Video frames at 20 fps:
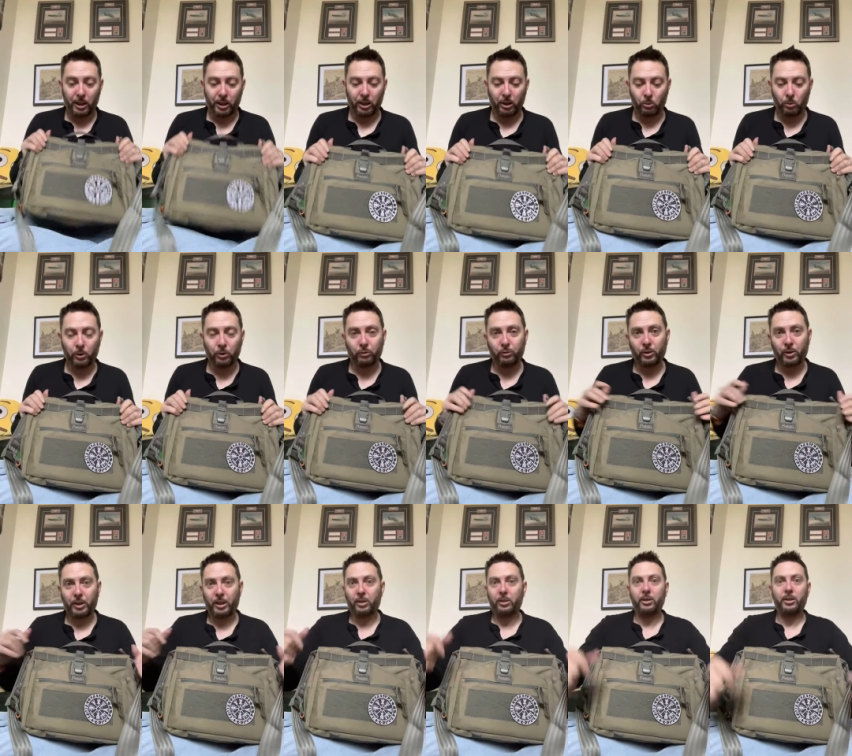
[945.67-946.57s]
You will
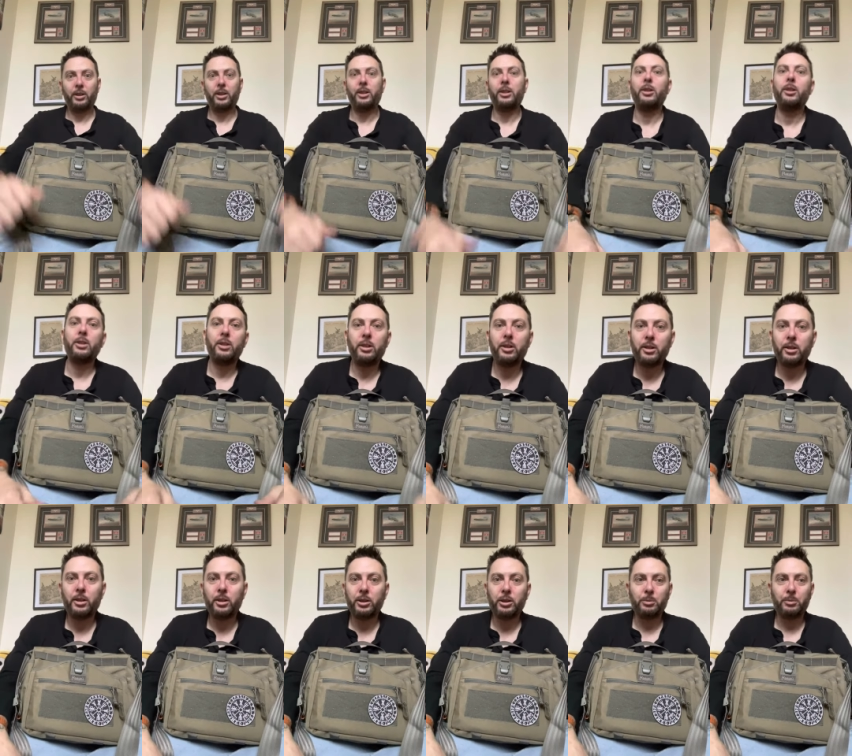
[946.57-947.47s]
find it on uh,
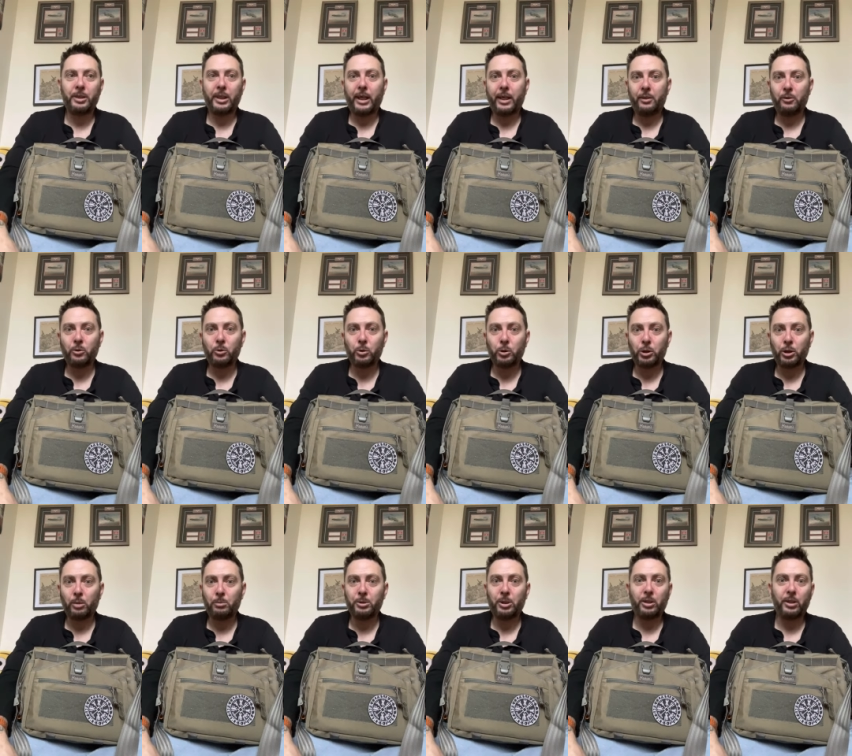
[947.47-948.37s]
some of the outdoor
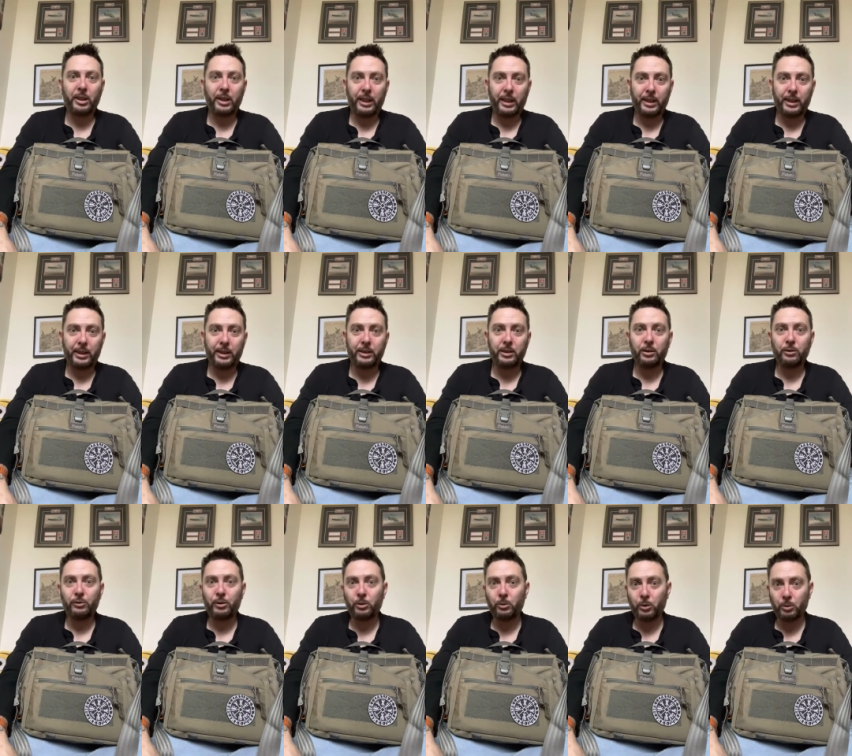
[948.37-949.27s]
shops, Heinnie Haynes and a
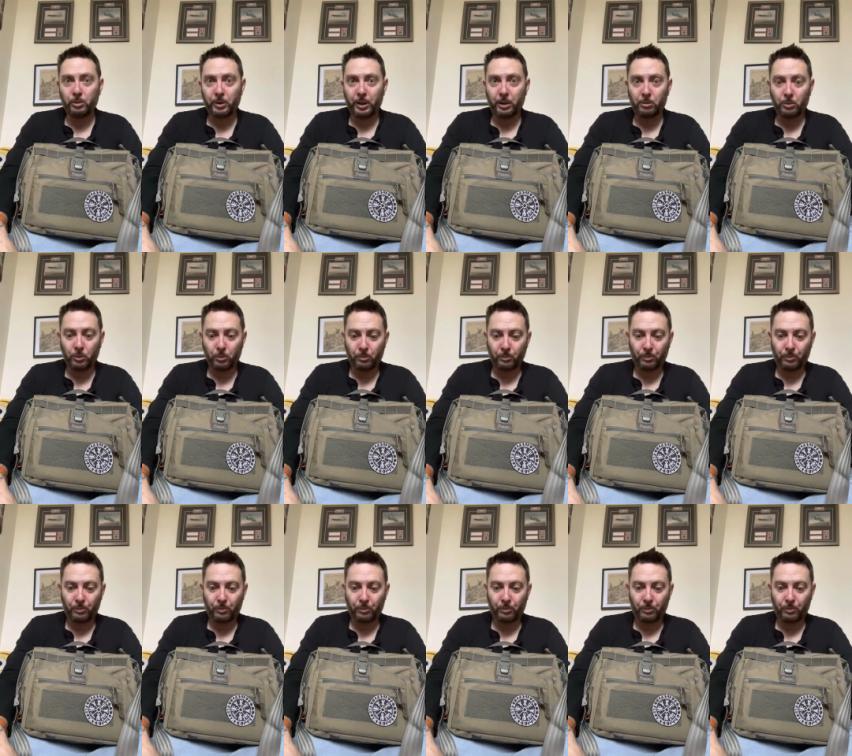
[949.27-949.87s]
few other people